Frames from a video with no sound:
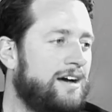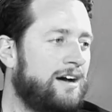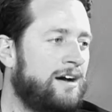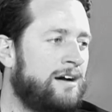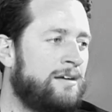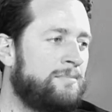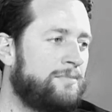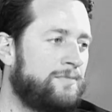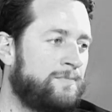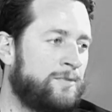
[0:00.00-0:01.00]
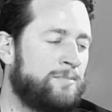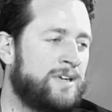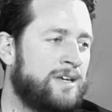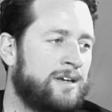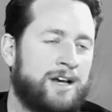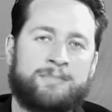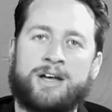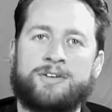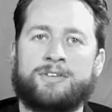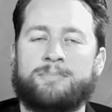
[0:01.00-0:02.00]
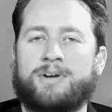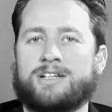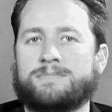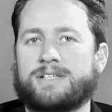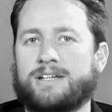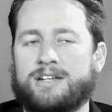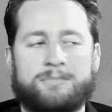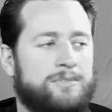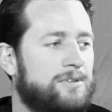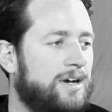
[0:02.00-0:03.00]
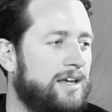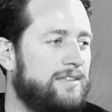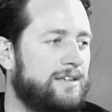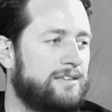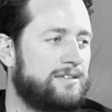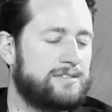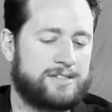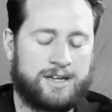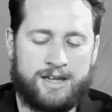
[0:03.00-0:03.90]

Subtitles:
For me, I'm not doing the prospect thing anymore. I think there's